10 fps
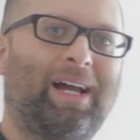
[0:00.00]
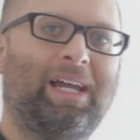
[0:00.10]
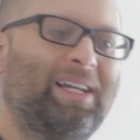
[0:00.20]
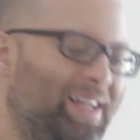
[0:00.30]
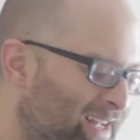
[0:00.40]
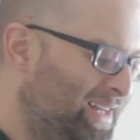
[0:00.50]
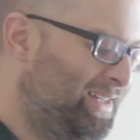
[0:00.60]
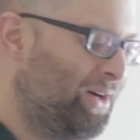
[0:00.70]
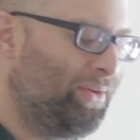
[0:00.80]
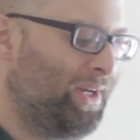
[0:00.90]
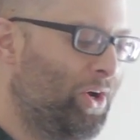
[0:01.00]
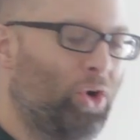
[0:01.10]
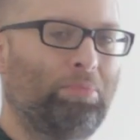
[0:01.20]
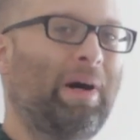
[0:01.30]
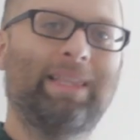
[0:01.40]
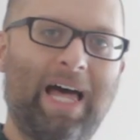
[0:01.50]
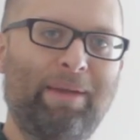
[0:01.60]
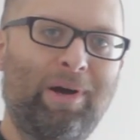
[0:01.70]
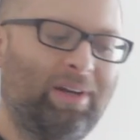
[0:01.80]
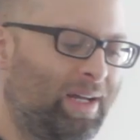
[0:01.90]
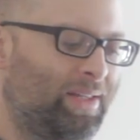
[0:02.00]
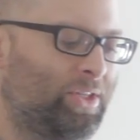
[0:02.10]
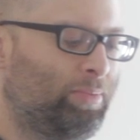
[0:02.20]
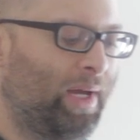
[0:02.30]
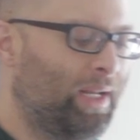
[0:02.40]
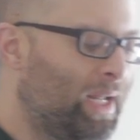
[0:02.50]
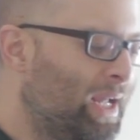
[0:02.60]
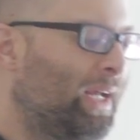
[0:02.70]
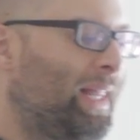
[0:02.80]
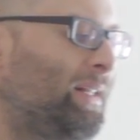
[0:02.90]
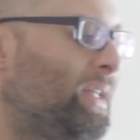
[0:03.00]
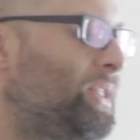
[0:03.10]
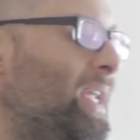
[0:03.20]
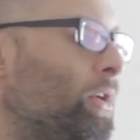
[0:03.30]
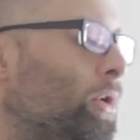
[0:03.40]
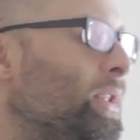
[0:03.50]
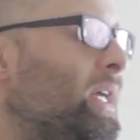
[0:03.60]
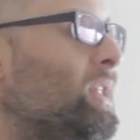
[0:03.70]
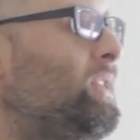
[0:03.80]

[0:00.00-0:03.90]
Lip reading: I don't know a lot about guns, but like let's say you're holding a